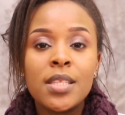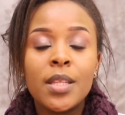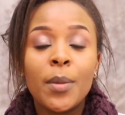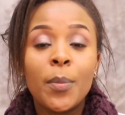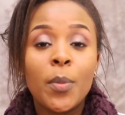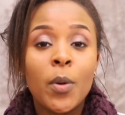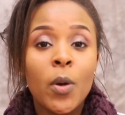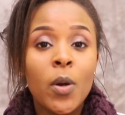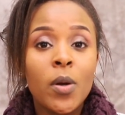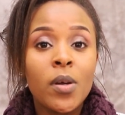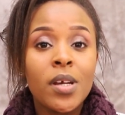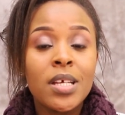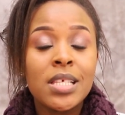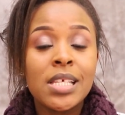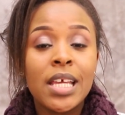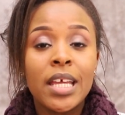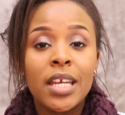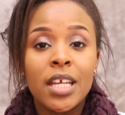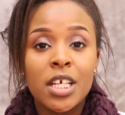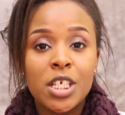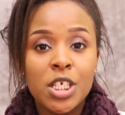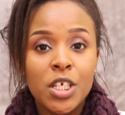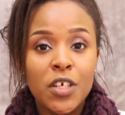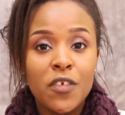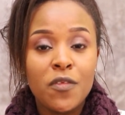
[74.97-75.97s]
the progress
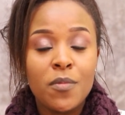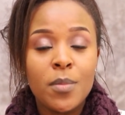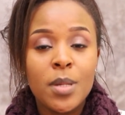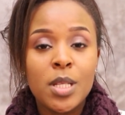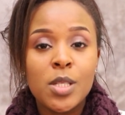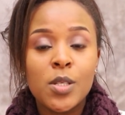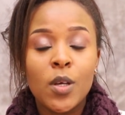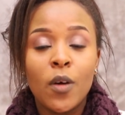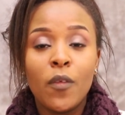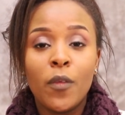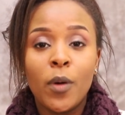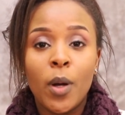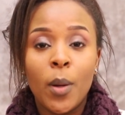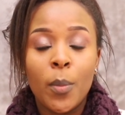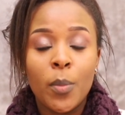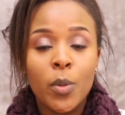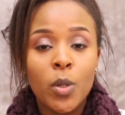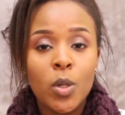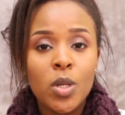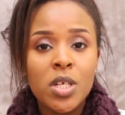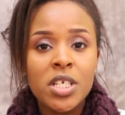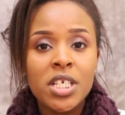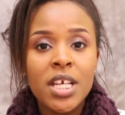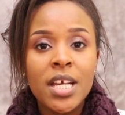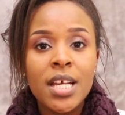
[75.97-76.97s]
and achievements of our
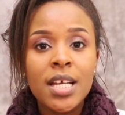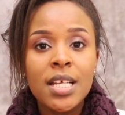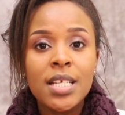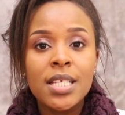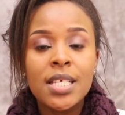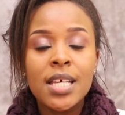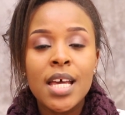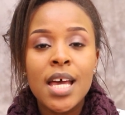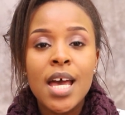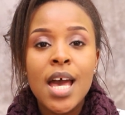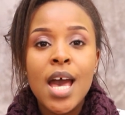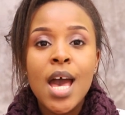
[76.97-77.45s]
project